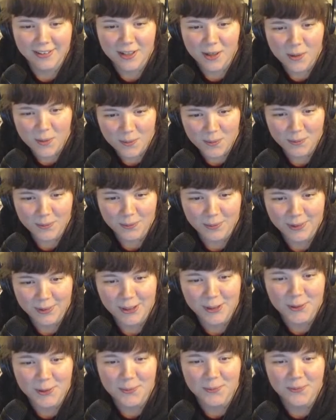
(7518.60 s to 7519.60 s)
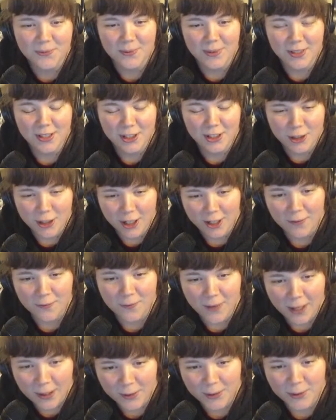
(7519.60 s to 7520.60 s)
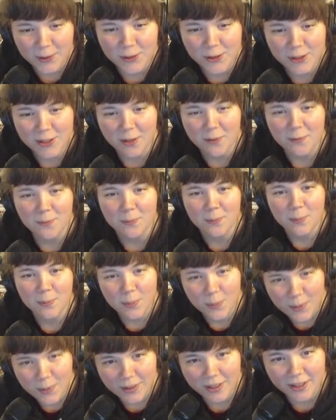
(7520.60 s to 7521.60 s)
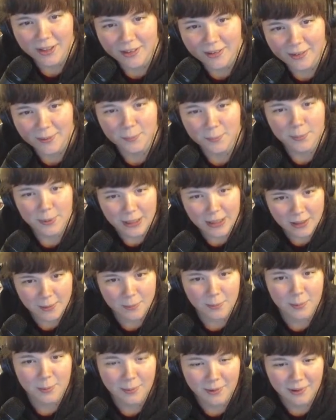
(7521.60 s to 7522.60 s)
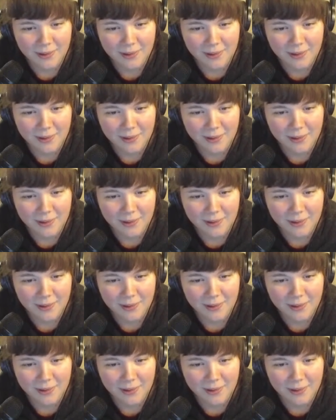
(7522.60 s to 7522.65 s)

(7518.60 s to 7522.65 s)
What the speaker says: no, you gotta value yourself more, Beeb.